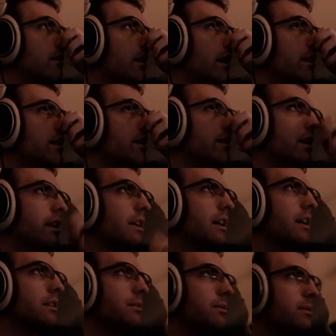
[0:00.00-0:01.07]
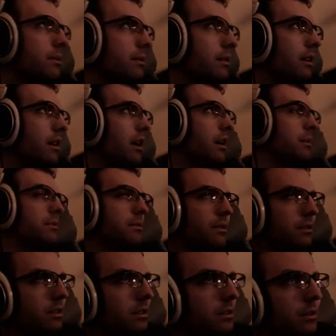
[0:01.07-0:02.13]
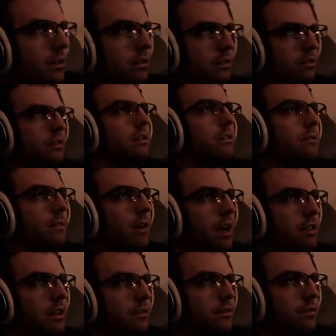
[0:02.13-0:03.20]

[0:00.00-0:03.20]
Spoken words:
I just think it adds a certain kind of atmosphere. It's interesting. I think